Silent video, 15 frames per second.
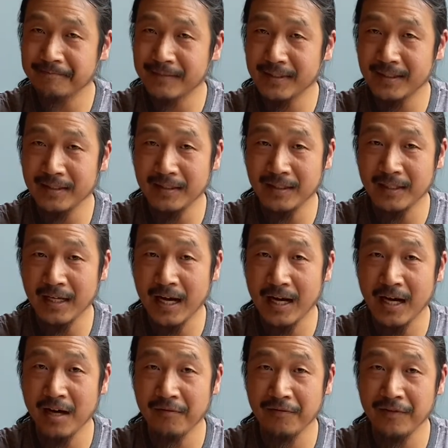and I
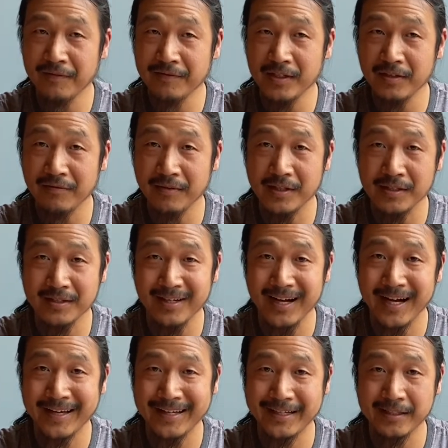have 50 of this
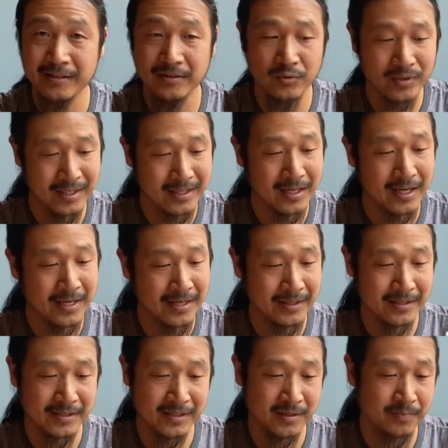high-end, really high-end.
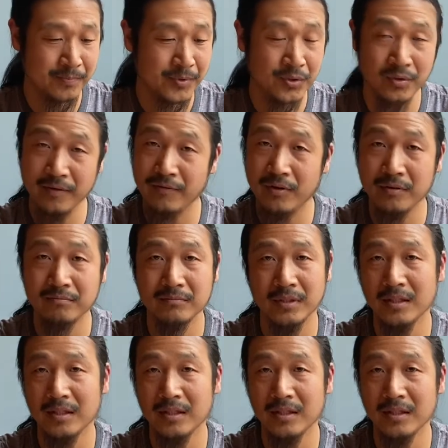It's beautiful,